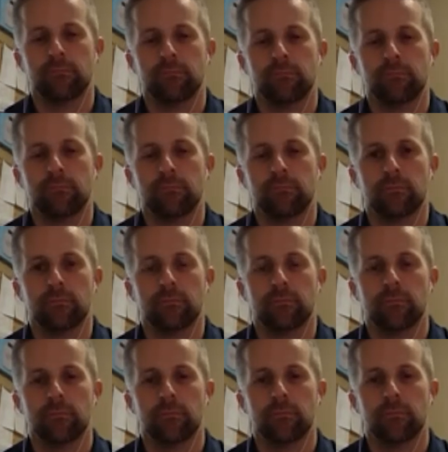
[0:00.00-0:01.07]

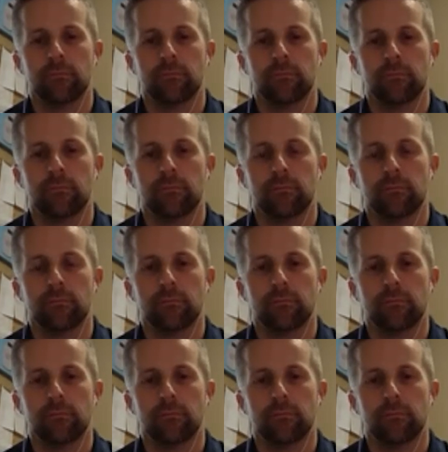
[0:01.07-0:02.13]

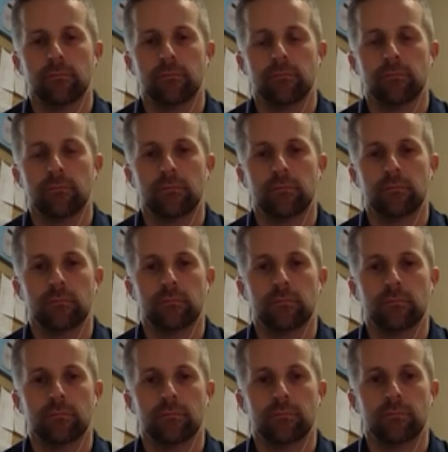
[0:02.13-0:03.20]

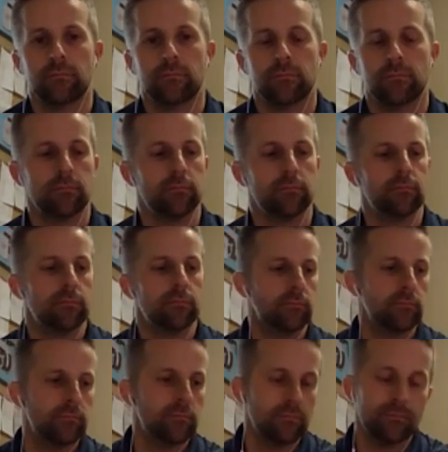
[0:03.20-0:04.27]

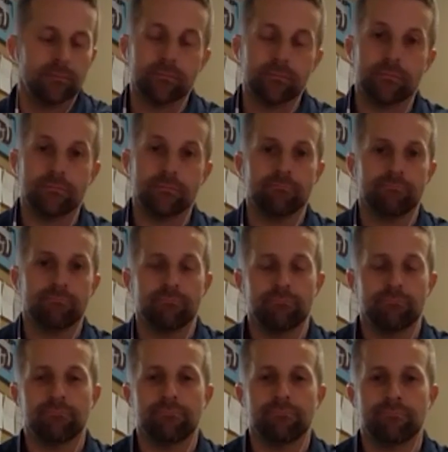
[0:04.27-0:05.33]

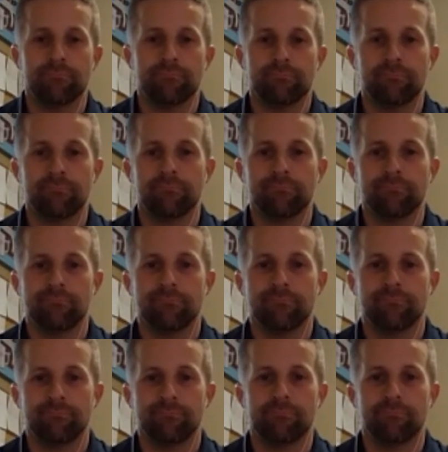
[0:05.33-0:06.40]

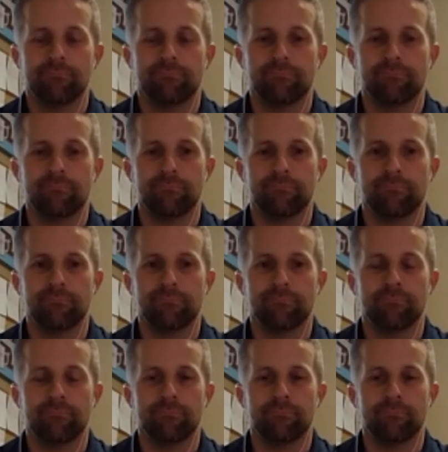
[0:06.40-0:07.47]

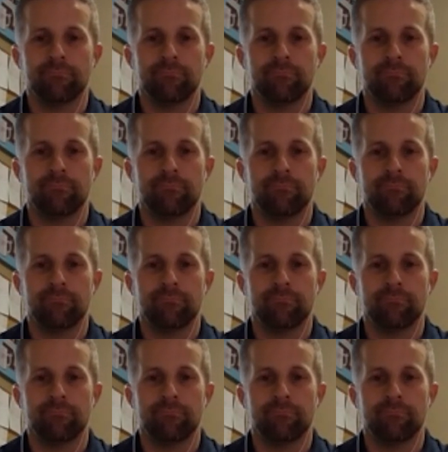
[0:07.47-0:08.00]
[no speech]